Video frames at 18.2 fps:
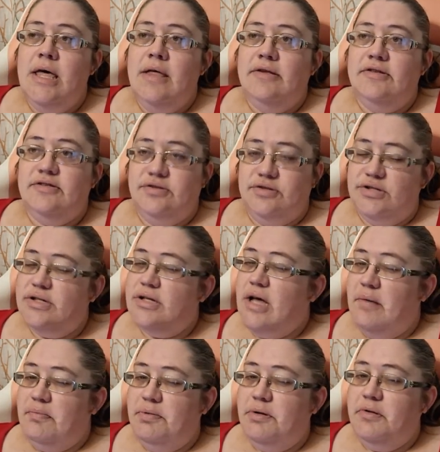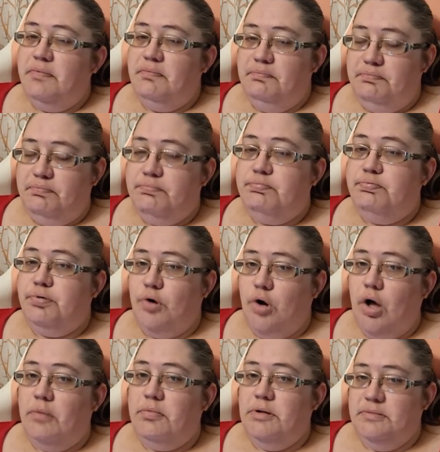so there's a couple of
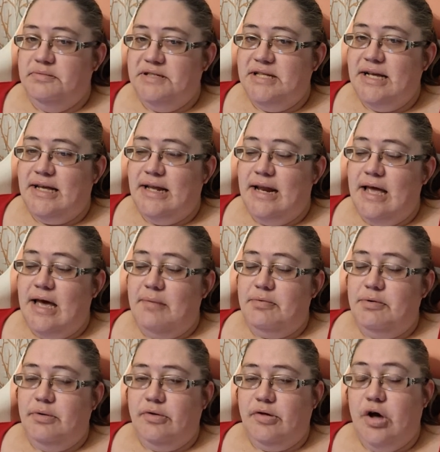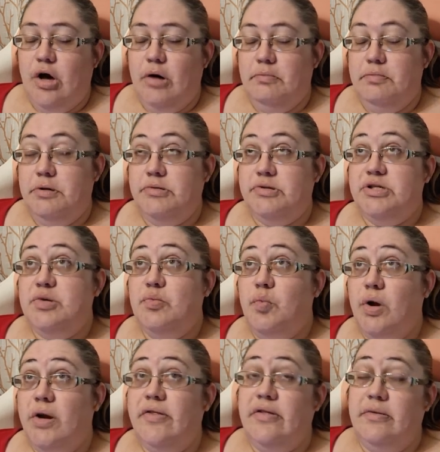problems that can happen with compost,
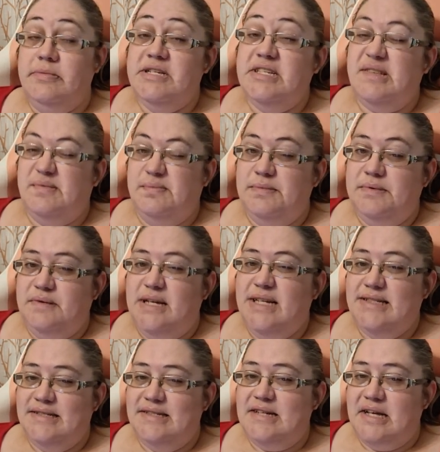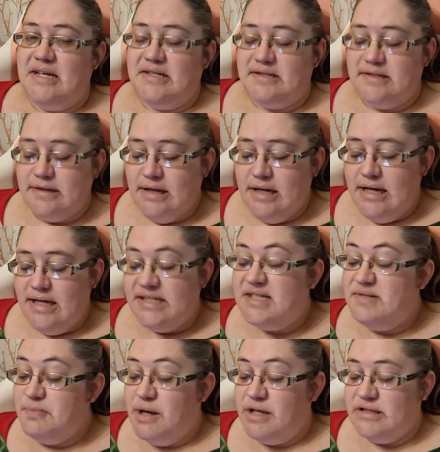and one of them is it stinks. It
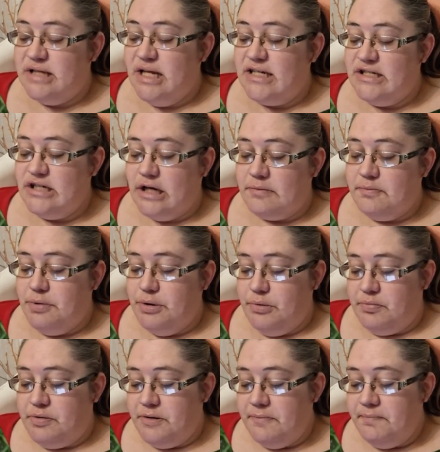smells like duck poop.